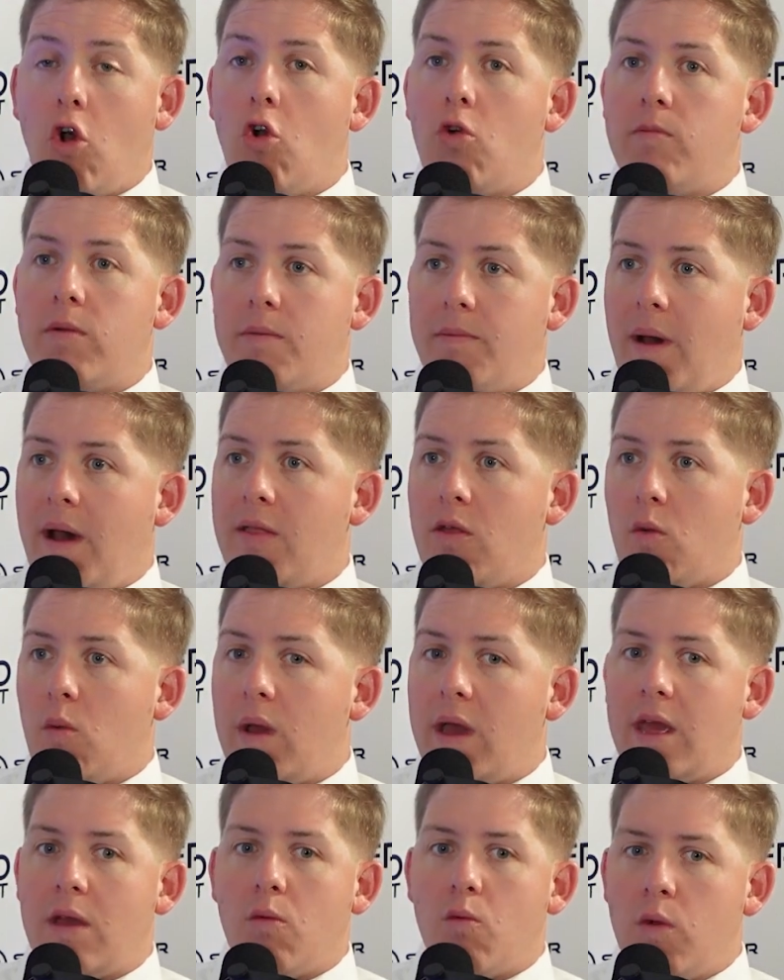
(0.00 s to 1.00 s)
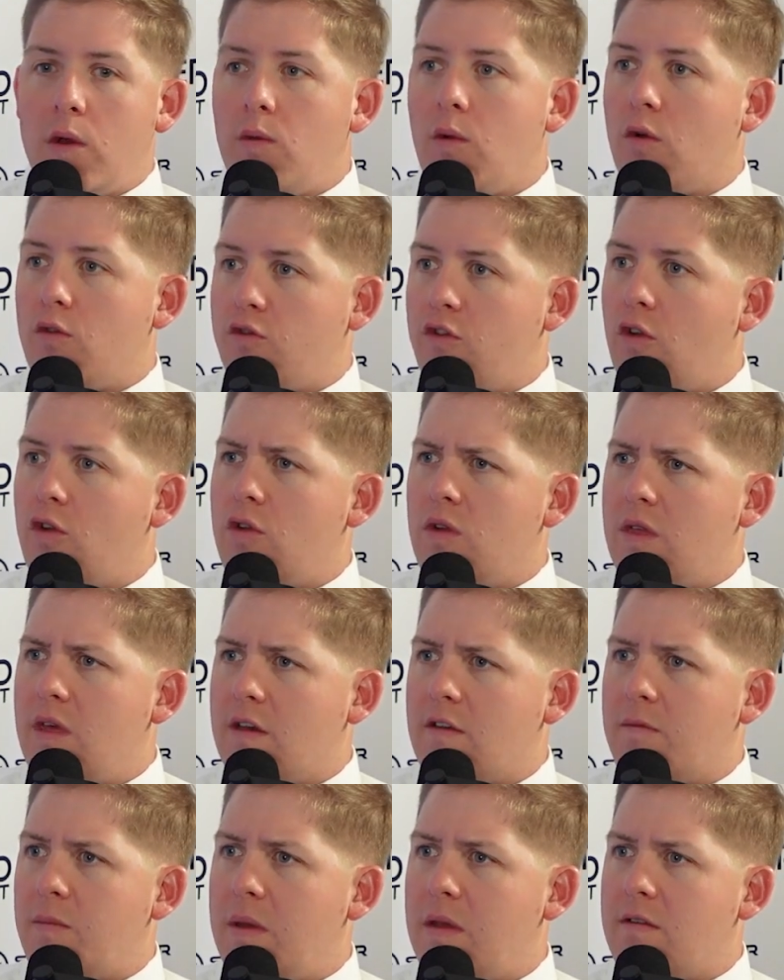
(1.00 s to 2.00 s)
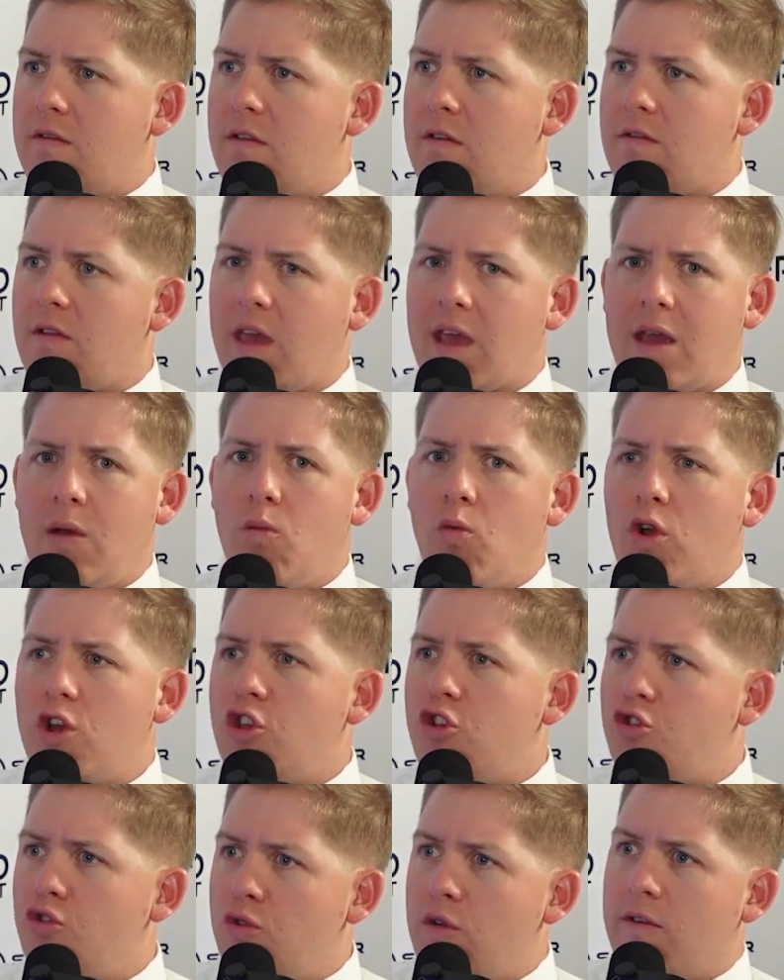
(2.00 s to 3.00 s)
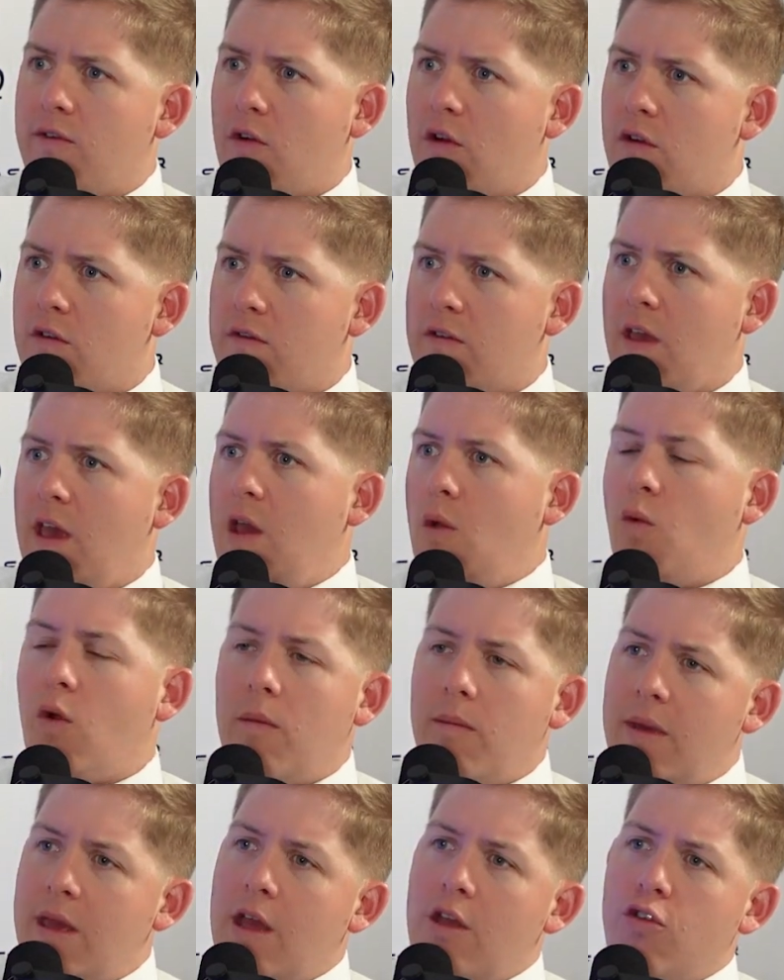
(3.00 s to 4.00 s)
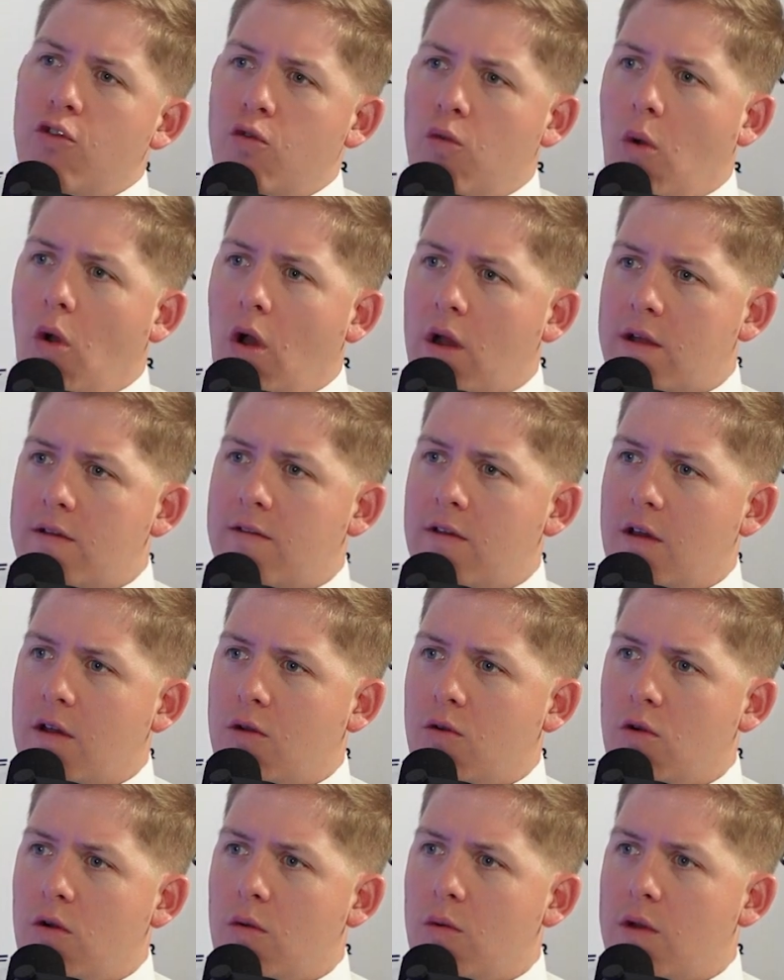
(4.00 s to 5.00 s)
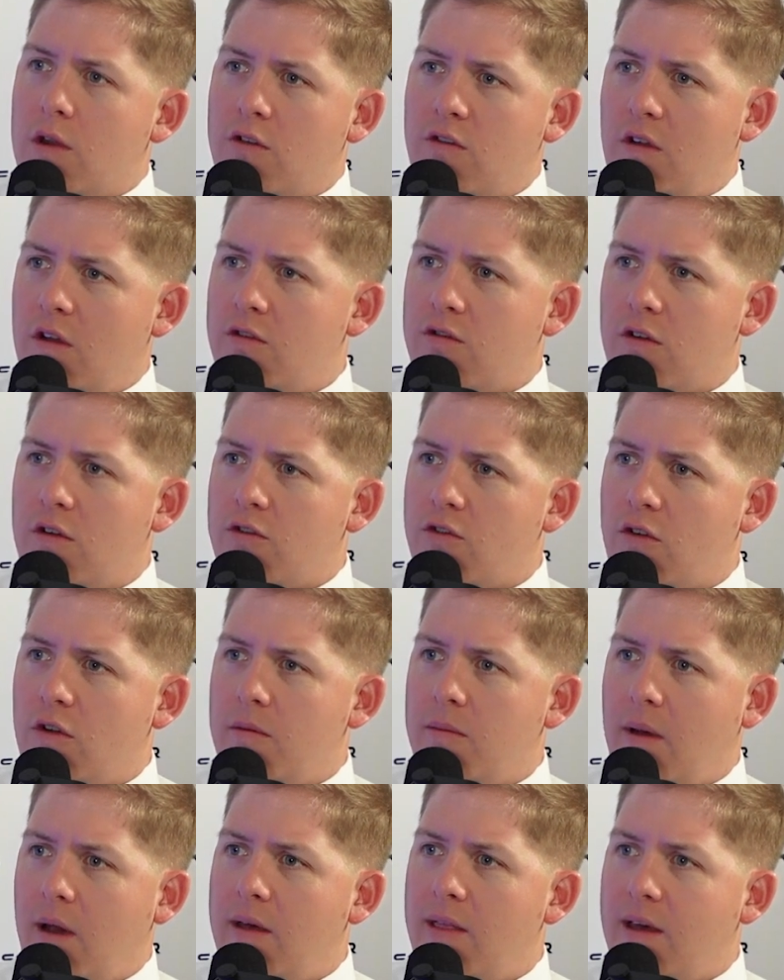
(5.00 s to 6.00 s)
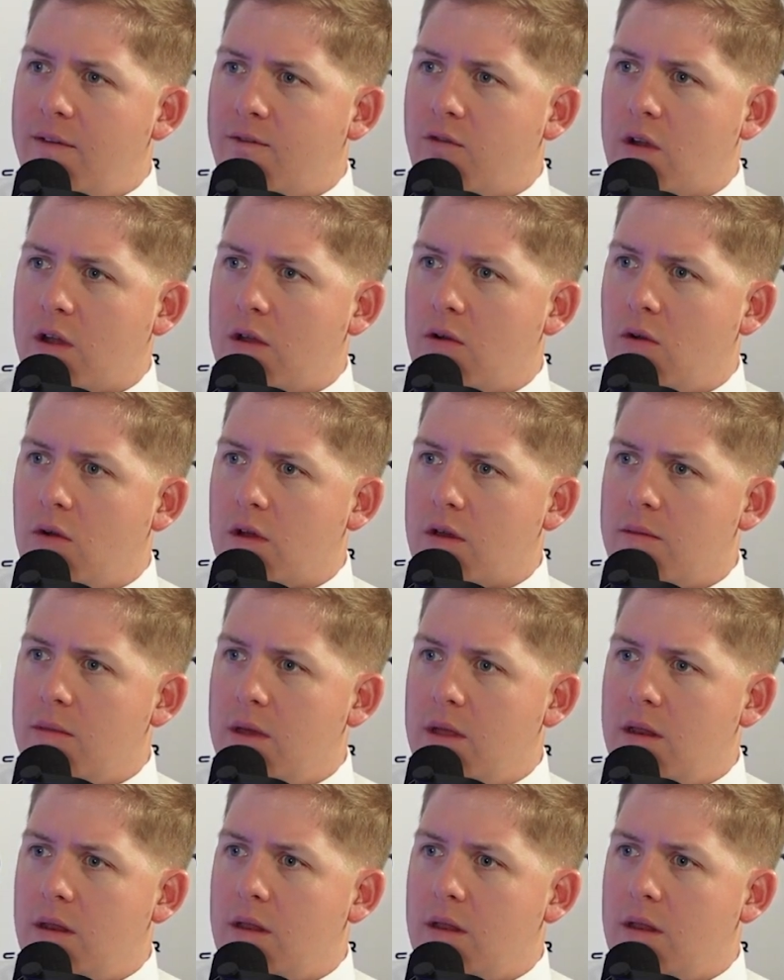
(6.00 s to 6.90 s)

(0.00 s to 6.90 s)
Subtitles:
Oh, but by the way, we won't show you the expenses. Like, in what universe where me and you walk into a court would a judge or a jury buy that freaking argument?